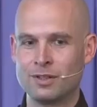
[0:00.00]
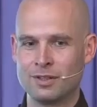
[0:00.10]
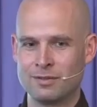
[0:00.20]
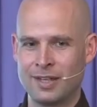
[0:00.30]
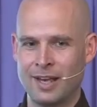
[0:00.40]

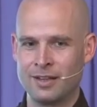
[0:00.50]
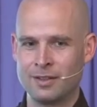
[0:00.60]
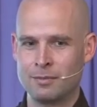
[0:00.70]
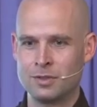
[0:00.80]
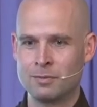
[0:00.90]
of Thai
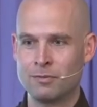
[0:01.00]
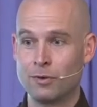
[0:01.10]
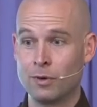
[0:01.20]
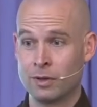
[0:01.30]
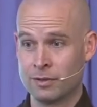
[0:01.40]
named Jim
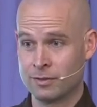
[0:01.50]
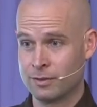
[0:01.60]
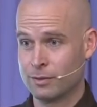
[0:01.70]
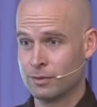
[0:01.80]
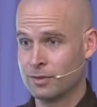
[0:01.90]
Forrest,
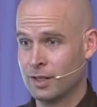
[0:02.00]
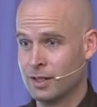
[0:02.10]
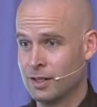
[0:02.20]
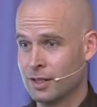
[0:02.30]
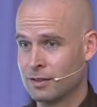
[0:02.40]
who
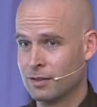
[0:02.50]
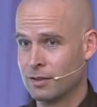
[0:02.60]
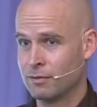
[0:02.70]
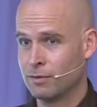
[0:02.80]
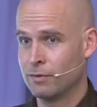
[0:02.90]
studied at
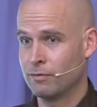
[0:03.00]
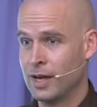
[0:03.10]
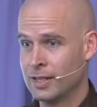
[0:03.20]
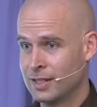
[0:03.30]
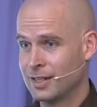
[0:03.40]

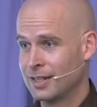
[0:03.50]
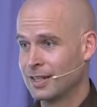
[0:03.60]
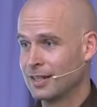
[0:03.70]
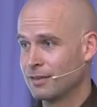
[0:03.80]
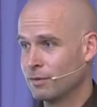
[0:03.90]
Phap
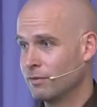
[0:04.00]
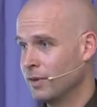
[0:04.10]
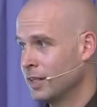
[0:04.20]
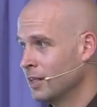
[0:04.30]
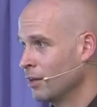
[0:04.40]

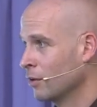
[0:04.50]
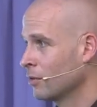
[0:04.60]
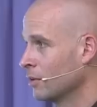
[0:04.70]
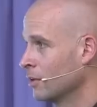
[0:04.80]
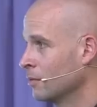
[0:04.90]
Luu, and
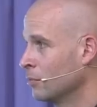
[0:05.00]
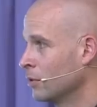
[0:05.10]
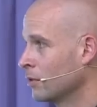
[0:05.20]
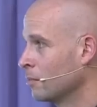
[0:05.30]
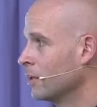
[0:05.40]
also the
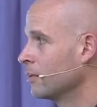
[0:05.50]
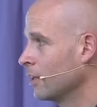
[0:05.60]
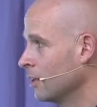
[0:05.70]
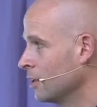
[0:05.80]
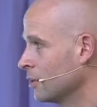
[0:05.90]
Buddhist Peace
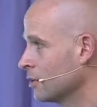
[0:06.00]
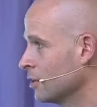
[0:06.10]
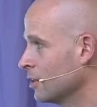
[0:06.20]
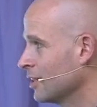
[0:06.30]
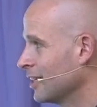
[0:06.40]

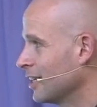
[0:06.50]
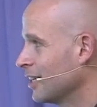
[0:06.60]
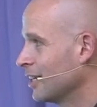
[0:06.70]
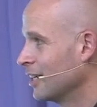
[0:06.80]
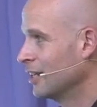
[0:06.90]
Delegation
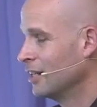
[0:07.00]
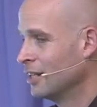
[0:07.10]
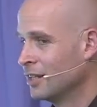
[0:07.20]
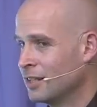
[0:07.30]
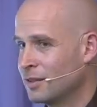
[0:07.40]

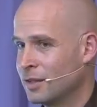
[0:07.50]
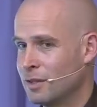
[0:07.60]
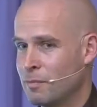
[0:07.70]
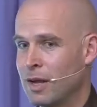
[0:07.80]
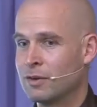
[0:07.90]

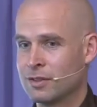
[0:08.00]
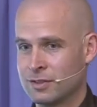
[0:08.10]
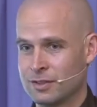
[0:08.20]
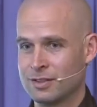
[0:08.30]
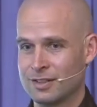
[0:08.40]
in
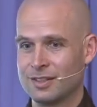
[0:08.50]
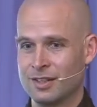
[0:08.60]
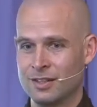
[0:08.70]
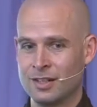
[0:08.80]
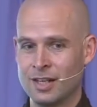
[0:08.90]
Paris
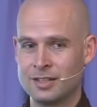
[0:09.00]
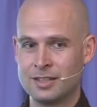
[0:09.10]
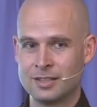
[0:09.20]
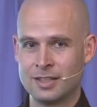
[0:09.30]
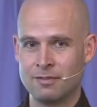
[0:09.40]
in the
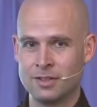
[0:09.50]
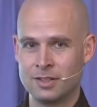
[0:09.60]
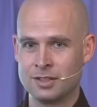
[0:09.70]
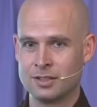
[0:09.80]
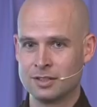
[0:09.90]

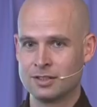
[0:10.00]
1970s.